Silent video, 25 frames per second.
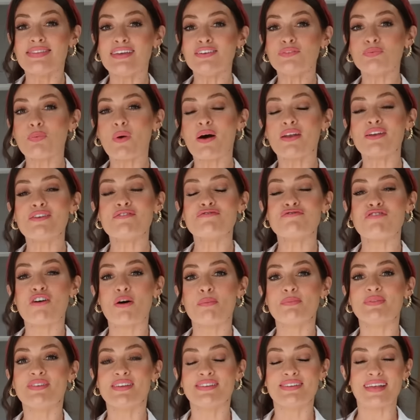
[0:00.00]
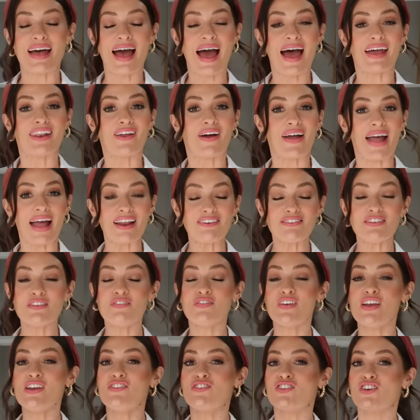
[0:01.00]
This one from Suzanne I actually
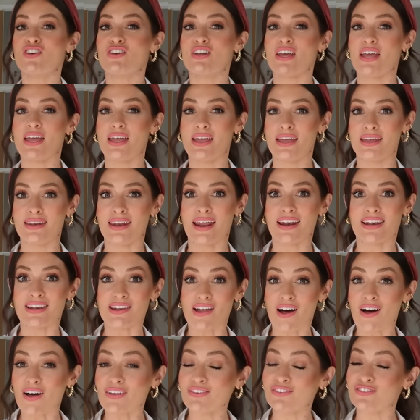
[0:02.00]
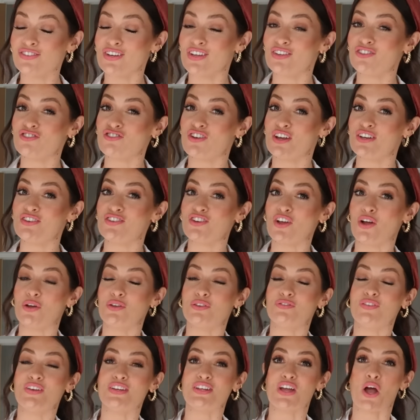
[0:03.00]
featured in last year's trench
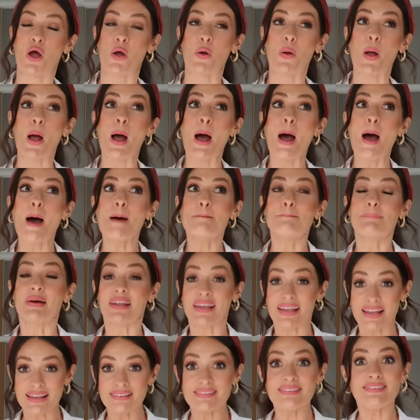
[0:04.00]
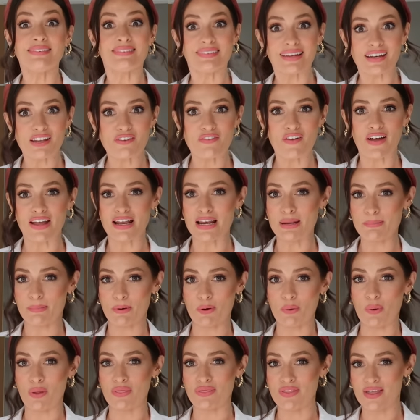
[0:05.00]
coats video, but it is still
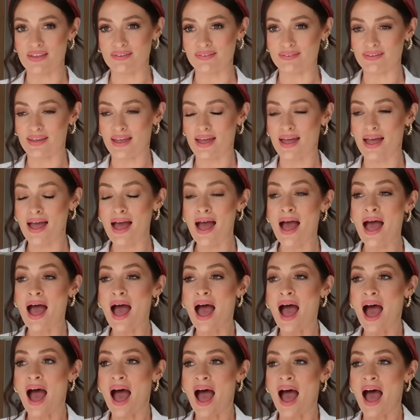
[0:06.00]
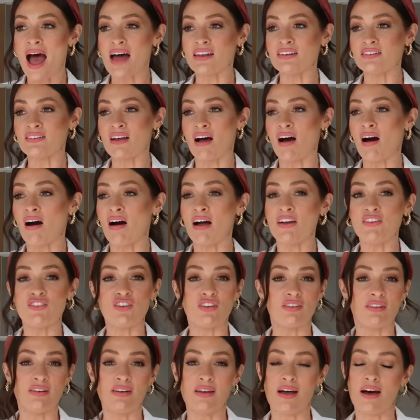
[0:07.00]
available this year, and I
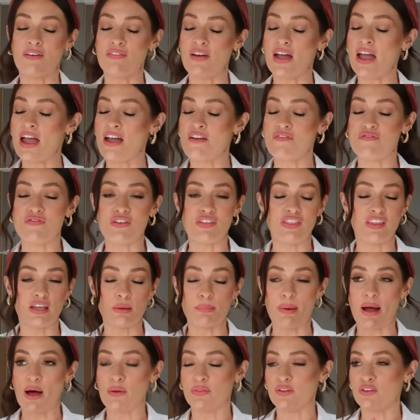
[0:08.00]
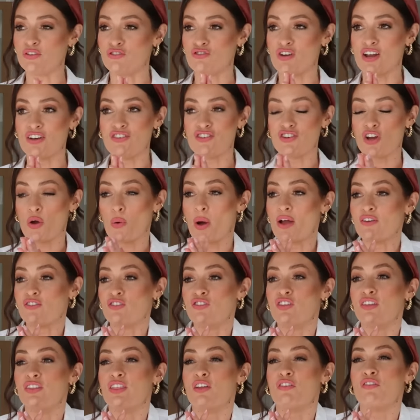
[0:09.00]
just love everything about this trench coat. I
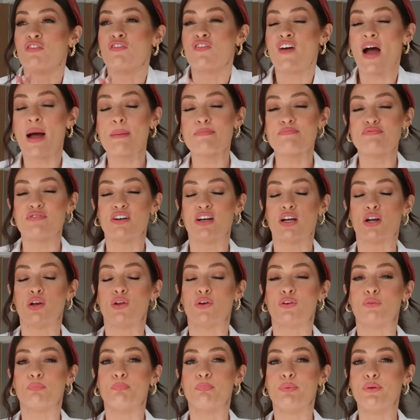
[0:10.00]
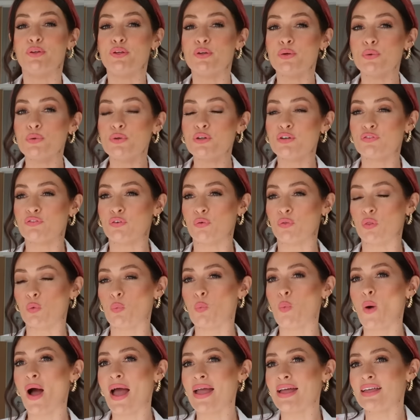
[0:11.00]
just think the fabric looks beautiful, the
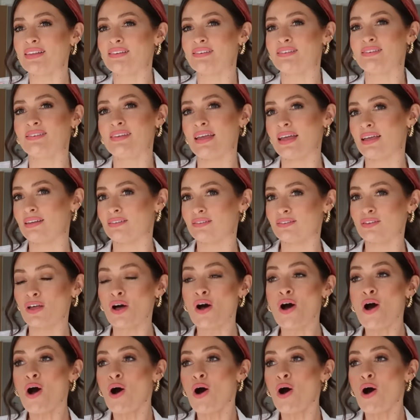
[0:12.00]
way it sits